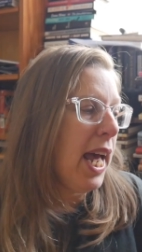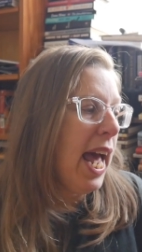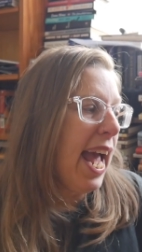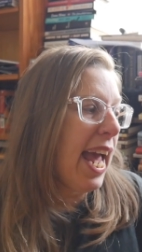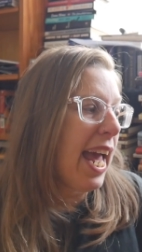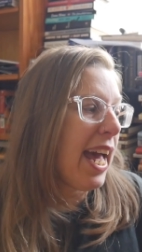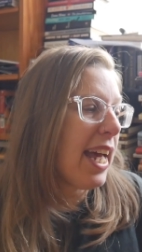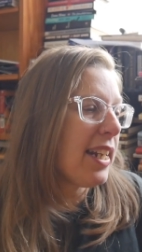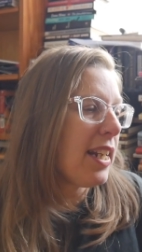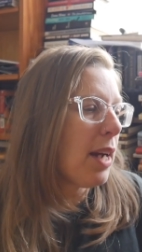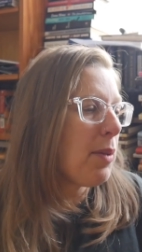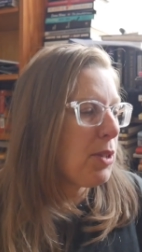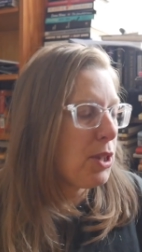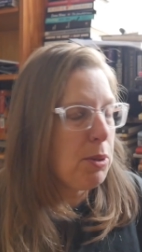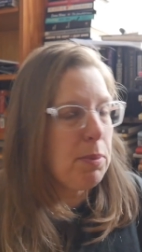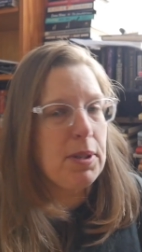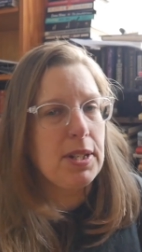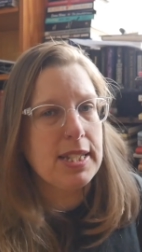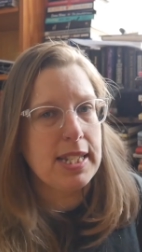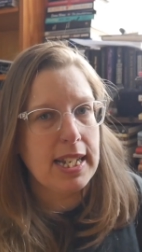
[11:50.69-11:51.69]
And I was
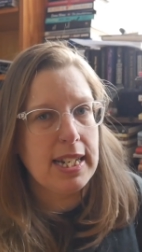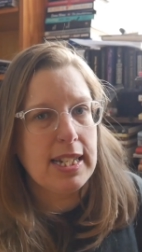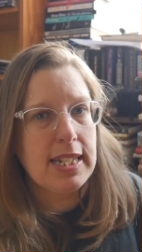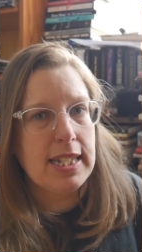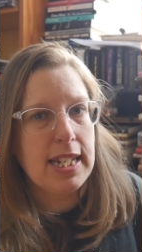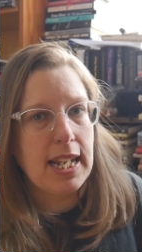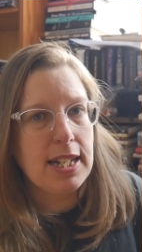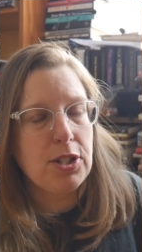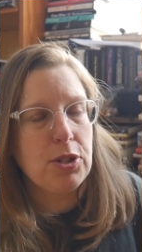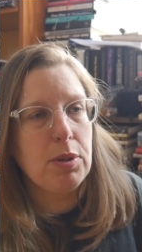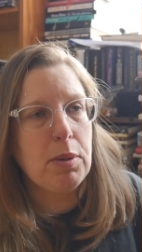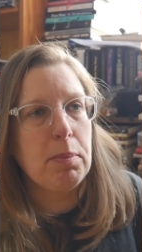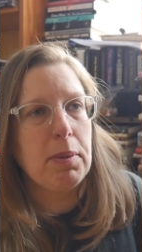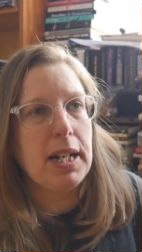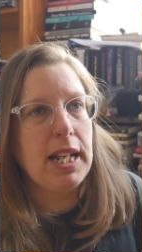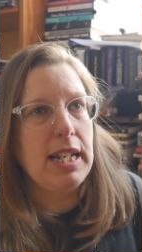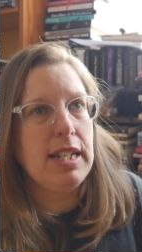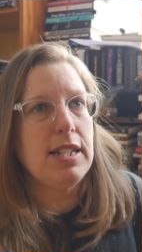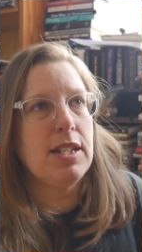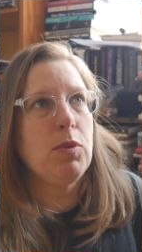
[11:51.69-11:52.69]
super excited to get to it, but
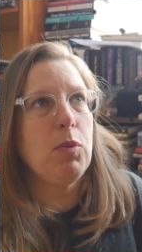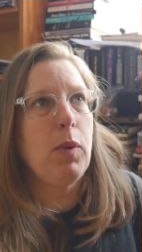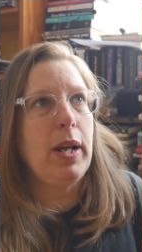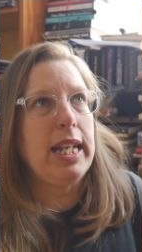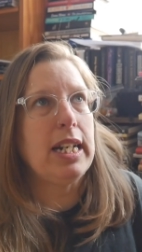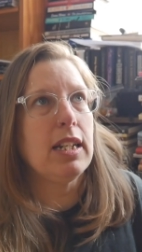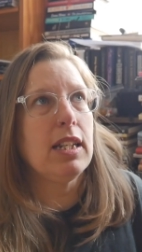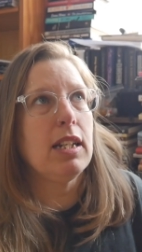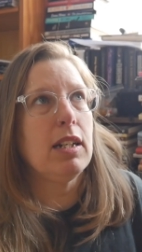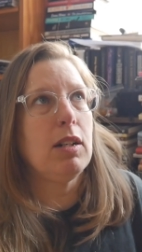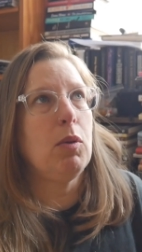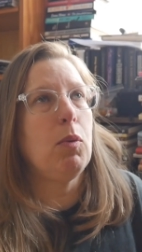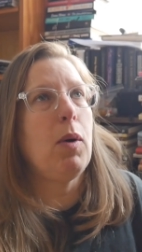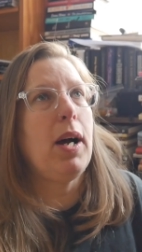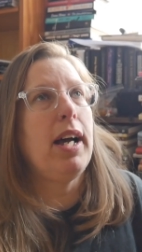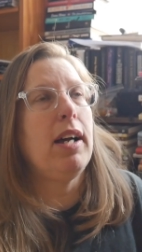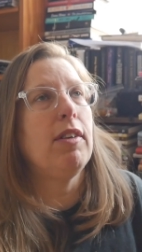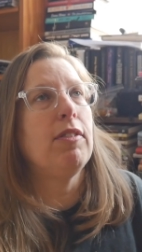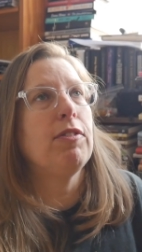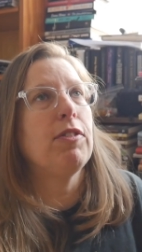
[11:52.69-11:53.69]
I did wait a little
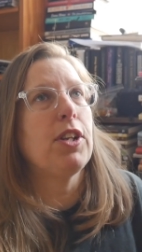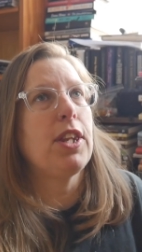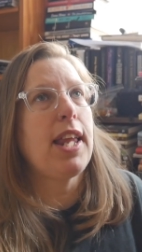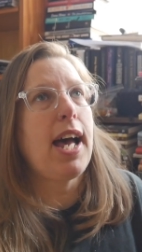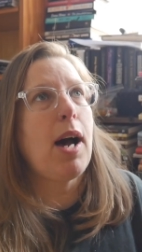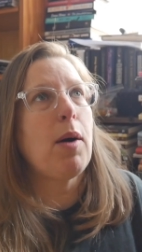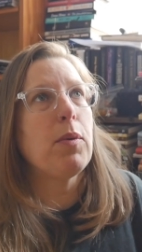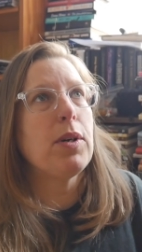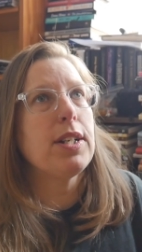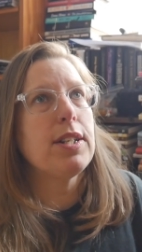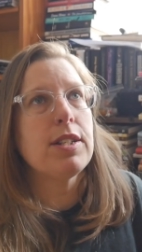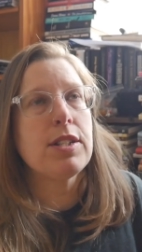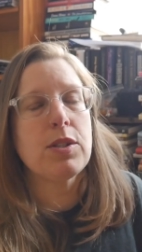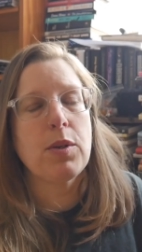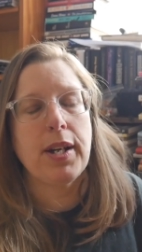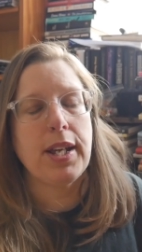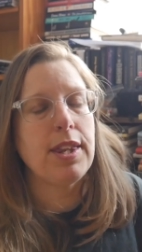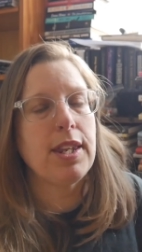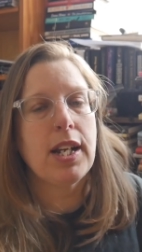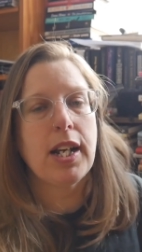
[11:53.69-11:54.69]
while for that one. So
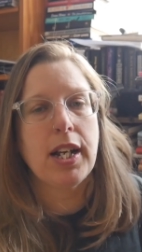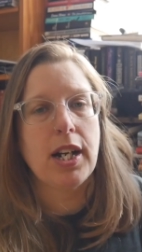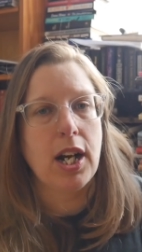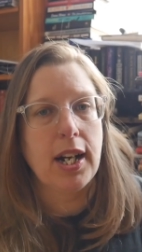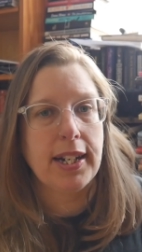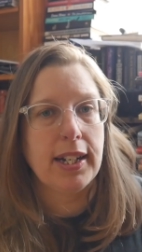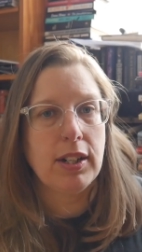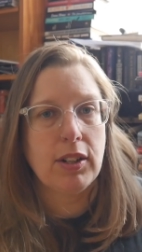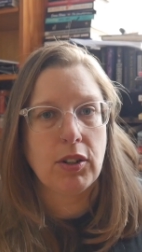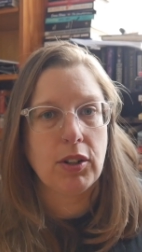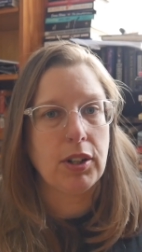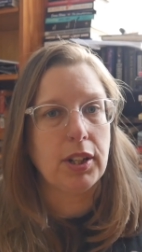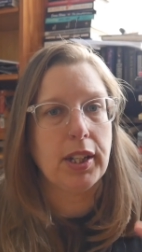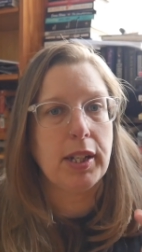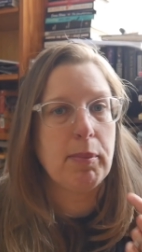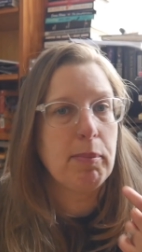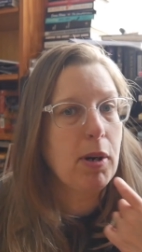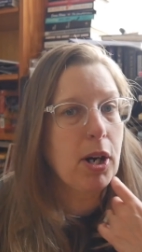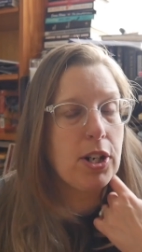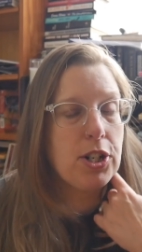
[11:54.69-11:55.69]
I think I got it in early
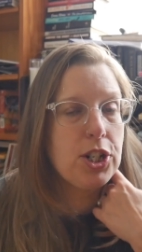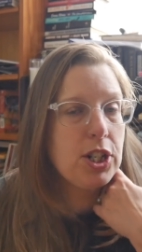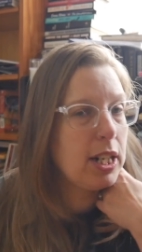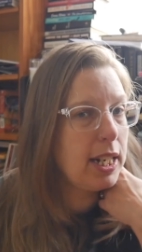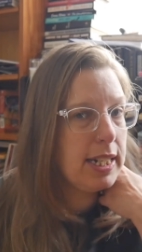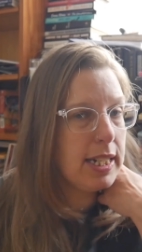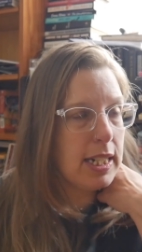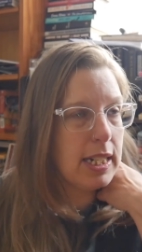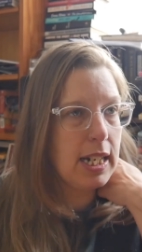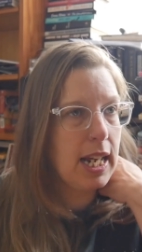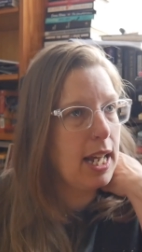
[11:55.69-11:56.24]
March and I didn't